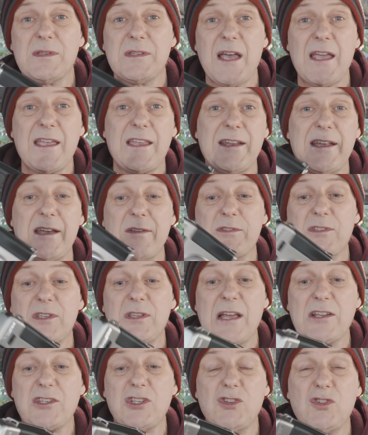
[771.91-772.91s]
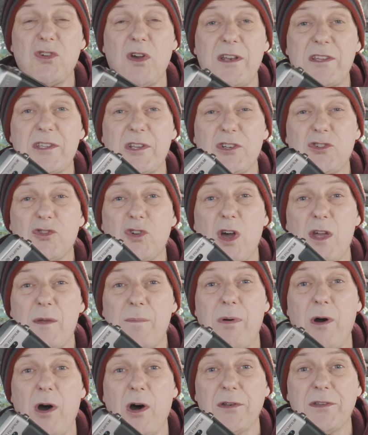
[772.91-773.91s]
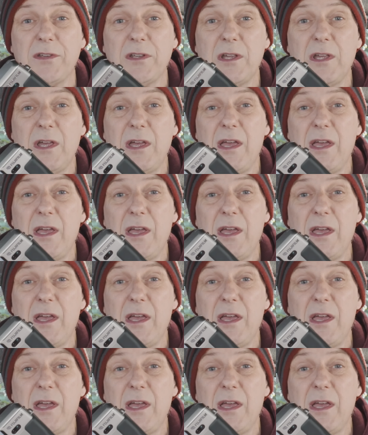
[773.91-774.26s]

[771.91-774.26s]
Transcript: taking it out and actually trying it on a tripod